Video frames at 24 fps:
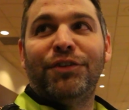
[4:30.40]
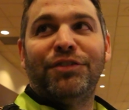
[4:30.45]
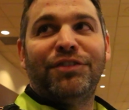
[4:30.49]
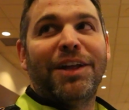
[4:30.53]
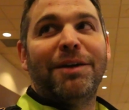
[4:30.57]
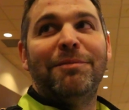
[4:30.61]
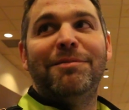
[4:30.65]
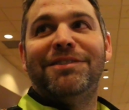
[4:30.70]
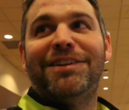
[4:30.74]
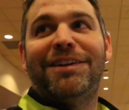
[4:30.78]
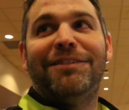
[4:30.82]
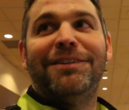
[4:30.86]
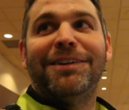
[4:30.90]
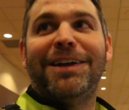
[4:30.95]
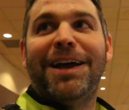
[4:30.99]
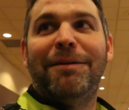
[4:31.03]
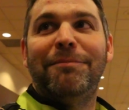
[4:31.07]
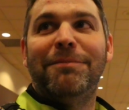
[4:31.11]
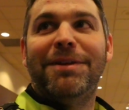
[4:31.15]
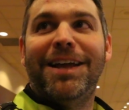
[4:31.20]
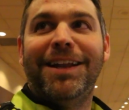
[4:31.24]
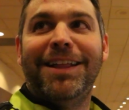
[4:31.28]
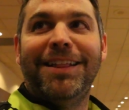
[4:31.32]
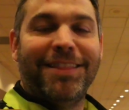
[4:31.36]
First time he's ever
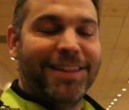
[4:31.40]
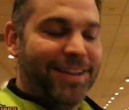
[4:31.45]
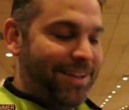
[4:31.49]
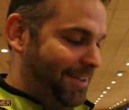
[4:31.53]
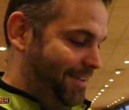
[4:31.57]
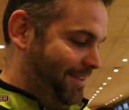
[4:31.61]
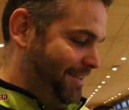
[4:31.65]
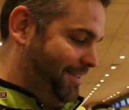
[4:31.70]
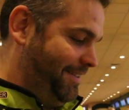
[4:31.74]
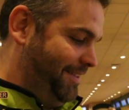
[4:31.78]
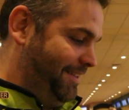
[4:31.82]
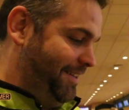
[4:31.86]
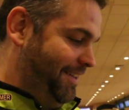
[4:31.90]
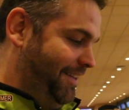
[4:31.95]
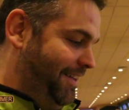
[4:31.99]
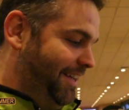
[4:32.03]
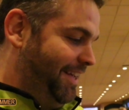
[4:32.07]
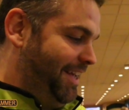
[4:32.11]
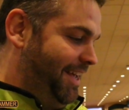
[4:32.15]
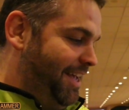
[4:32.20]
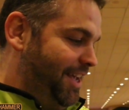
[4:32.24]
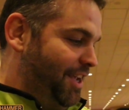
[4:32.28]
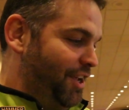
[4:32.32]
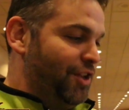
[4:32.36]
got me anything.
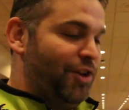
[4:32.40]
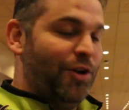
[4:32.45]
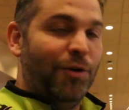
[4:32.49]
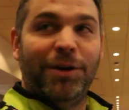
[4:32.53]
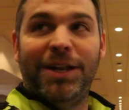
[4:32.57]
You